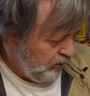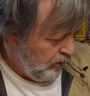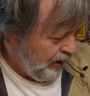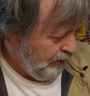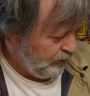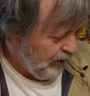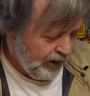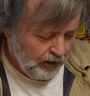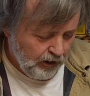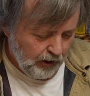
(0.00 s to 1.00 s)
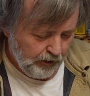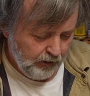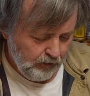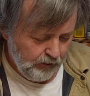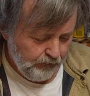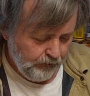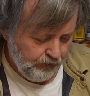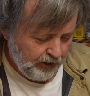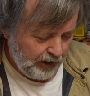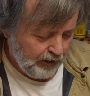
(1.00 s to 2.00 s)
Well, that was right on.
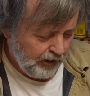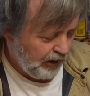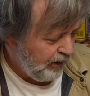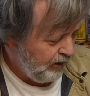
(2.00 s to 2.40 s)
Got lucky.